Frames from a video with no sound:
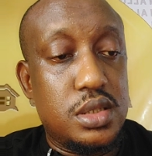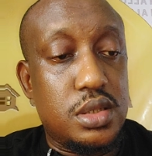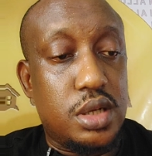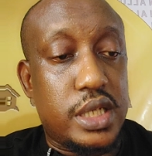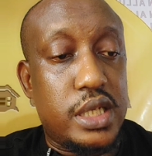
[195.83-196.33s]

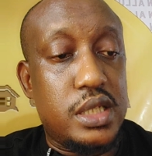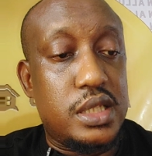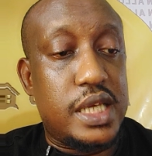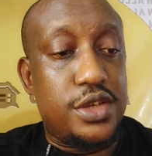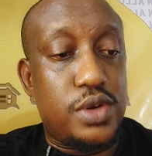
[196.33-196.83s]
Okay,
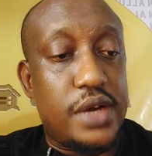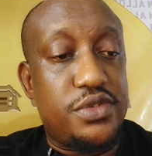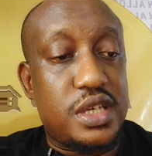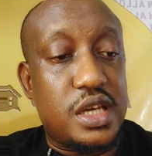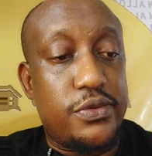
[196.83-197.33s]
then you have
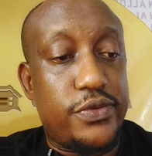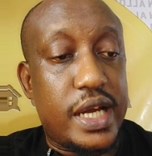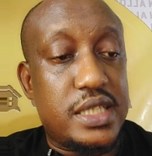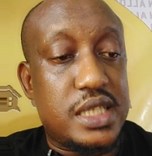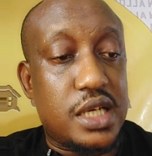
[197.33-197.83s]
the
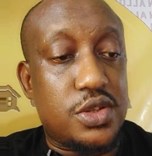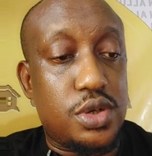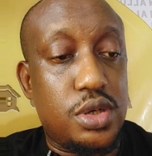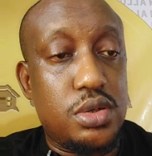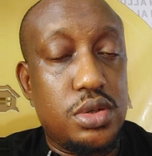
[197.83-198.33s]
GameFi
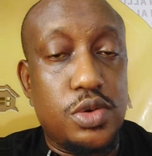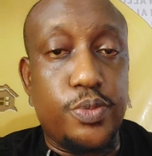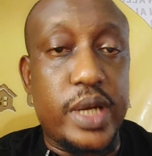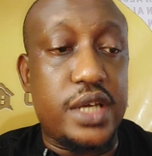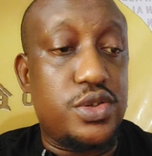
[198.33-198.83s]
sector
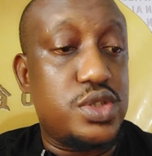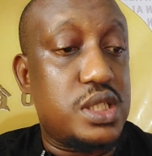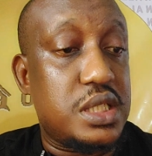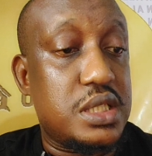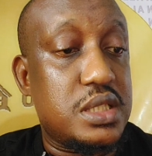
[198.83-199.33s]
by
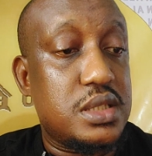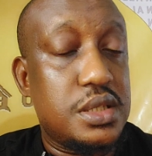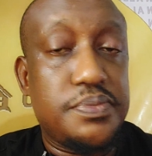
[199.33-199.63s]
using,